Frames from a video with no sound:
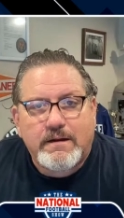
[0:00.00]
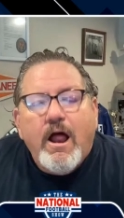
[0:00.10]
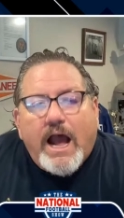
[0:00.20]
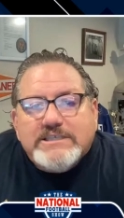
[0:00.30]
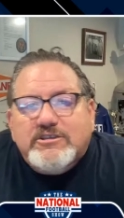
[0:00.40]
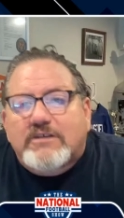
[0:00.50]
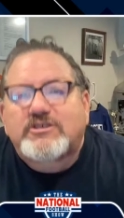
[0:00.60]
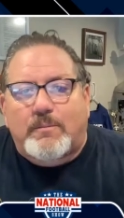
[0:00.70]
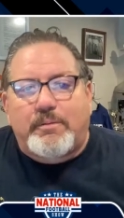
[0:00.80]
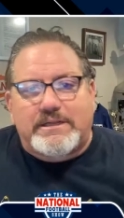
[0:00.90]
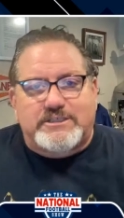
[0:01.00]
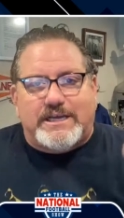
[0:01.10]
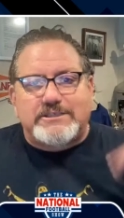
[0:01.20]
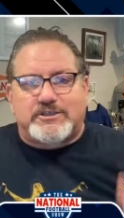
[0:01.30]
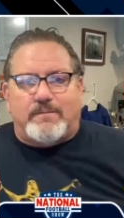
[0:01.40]
I saw somebody
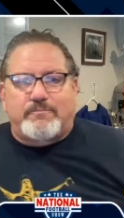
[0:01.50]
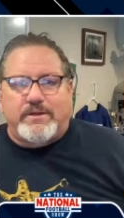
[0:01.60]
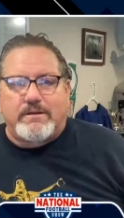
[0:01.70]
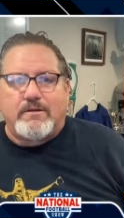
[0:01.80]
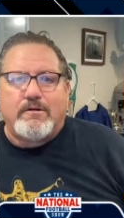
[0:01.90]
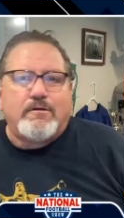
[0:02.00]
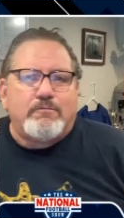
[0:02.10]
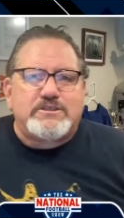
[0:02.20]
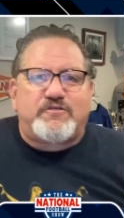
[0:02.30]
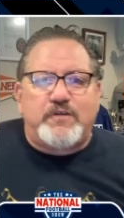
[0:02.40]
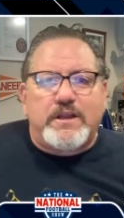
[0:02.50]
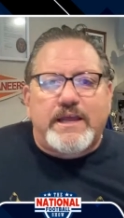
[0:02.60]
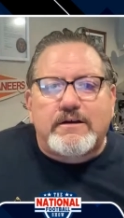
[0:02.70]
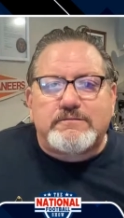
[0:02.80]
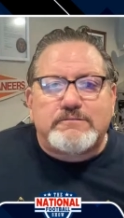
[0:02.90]
say something. What's
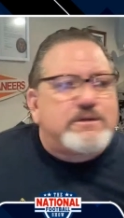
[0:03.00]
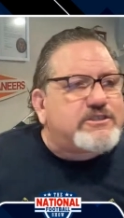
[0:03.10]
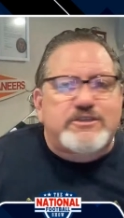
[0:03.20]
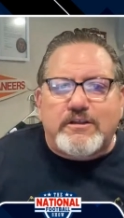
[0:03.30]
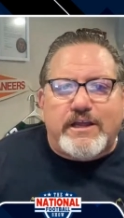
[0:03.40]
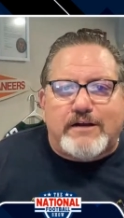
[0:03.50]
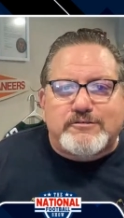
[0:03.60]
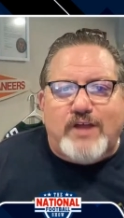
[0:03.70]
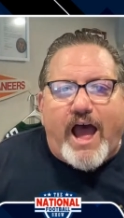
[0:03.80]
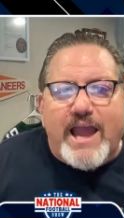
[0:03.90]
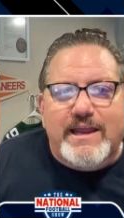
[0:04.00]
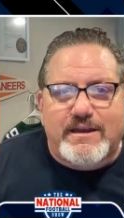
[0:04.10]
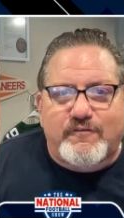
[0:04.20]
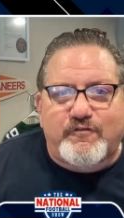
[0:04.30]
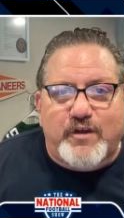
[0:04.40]
Filio? What's Sileo's tie-in
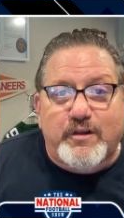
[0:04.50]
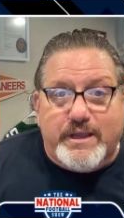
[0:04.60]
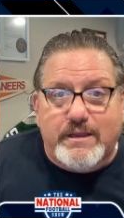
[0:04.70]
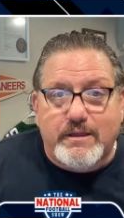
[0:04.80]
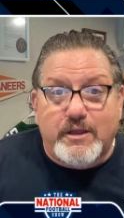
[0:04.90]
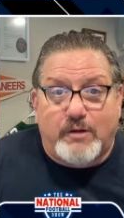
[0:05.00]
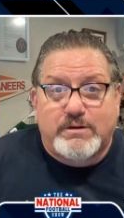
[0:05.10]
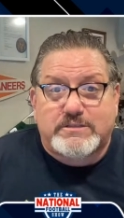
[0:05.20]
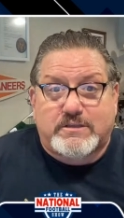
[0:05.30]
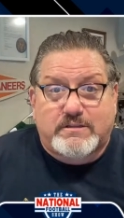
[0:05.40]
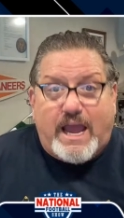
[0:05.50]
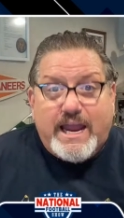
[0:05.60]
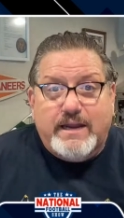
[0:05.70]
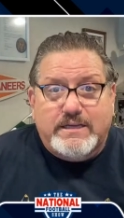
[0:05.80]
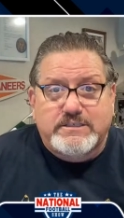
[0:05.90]
to Philly? You know what the
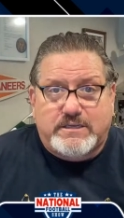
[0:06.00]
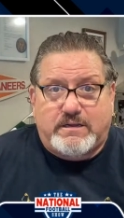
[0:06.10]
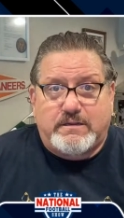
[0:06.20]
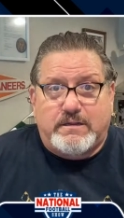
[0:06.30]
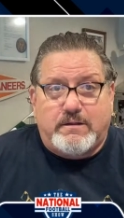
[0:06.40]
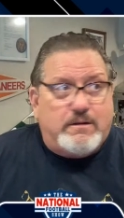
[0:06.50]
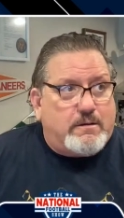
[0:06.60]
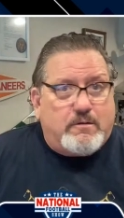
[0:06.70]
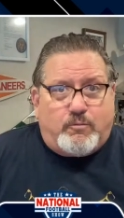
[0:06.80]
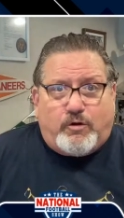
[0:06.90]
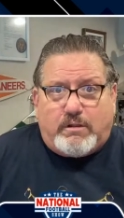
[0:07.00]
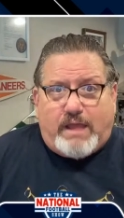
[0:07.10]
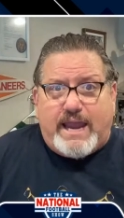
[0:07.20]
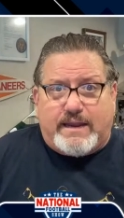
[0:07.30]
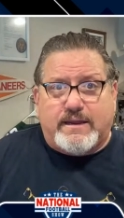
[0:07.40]
tie-in is? We're
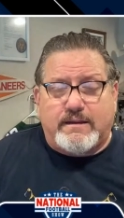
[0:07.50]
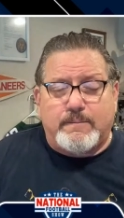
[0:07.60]
alike.